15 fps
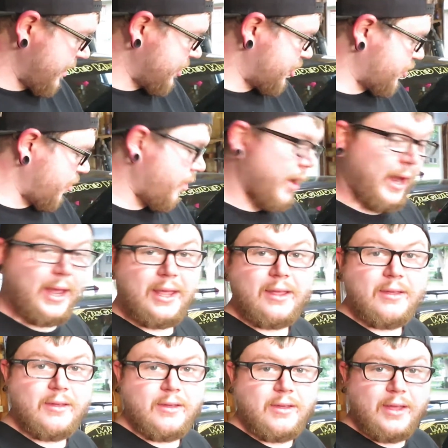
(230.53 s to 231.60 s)
enjoy.
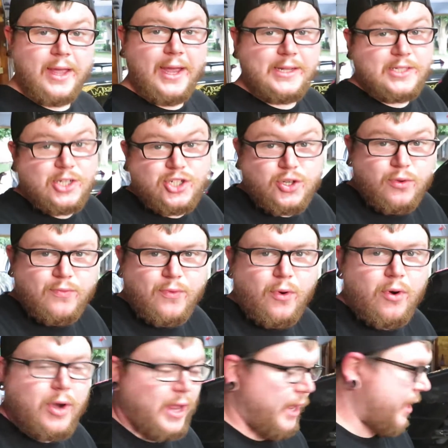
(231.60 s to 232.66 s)
It's a
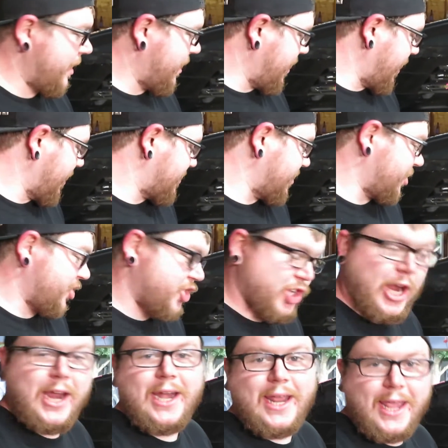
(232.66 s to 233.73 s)
240. It's a
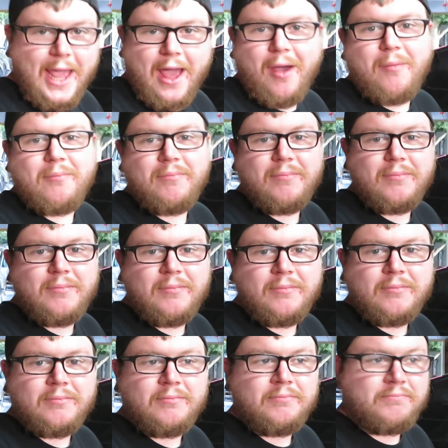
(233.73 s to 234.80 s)
JDM
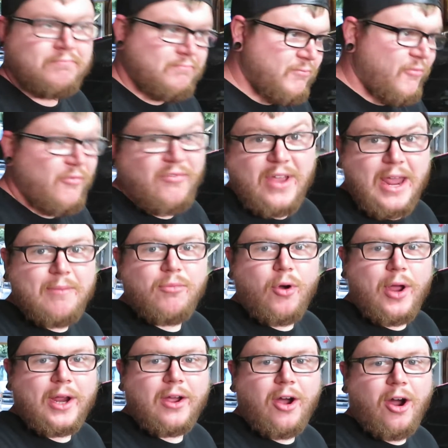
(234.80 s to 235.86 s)

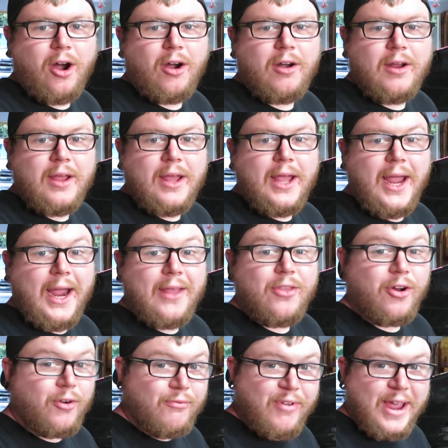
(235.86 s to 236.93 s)
fanboy car, and
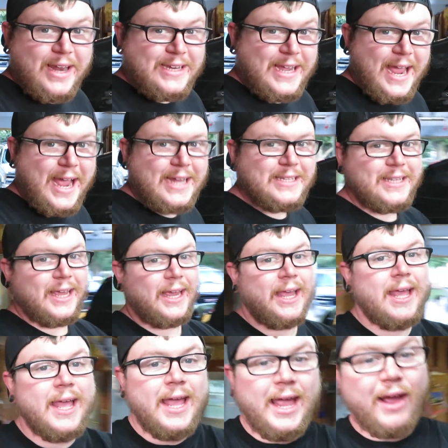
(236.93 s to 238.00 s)
they're fantastic.
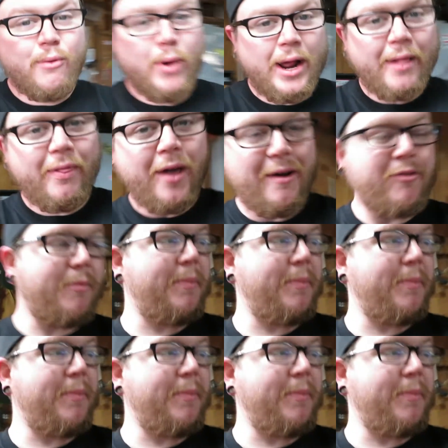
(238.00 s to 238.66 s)
And what I love